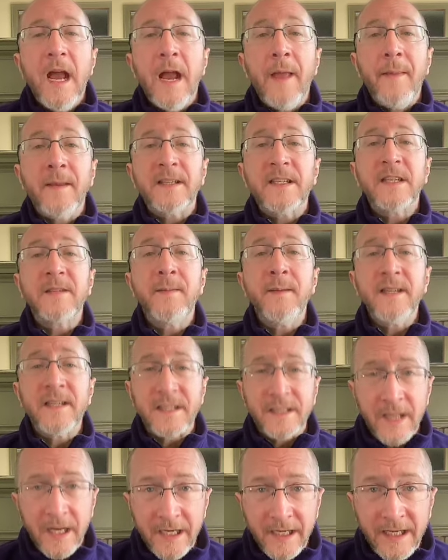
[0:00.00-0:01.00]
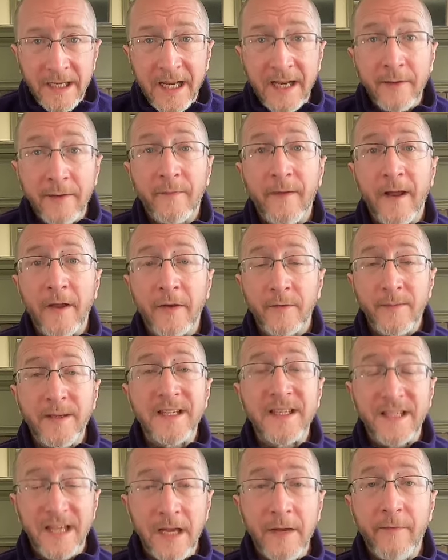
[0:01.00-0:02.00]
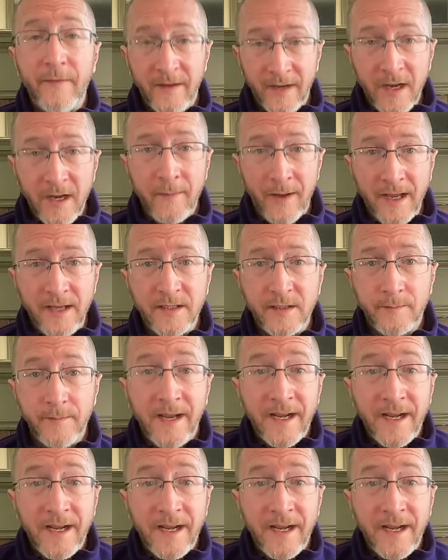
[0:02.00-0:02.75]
And this has been studied and found to be safe in MS,